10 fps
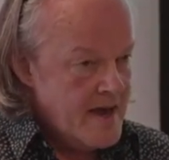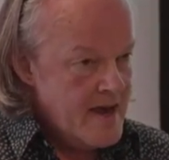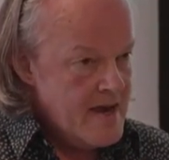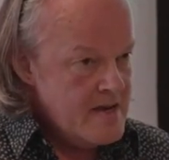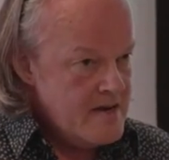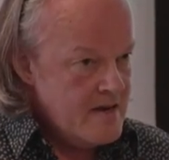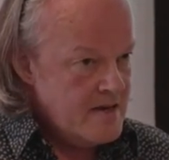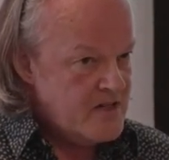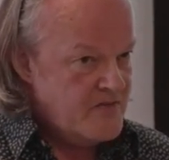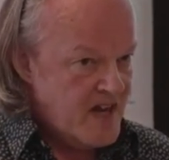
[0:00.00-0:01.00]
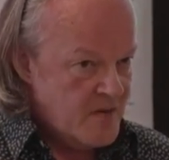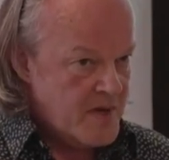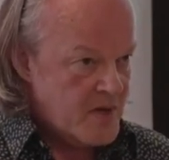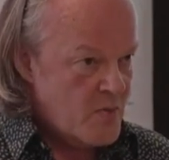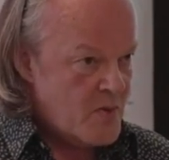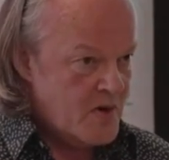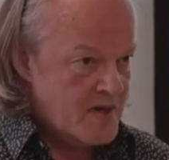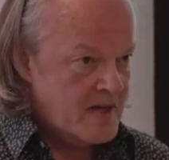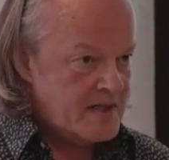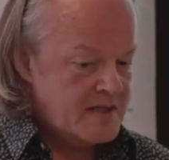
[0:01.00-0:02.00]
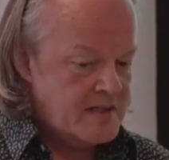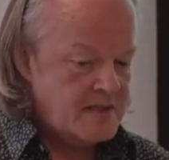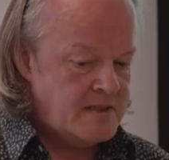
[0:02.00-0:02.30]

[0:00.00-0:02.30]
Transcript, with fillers: in developing your product,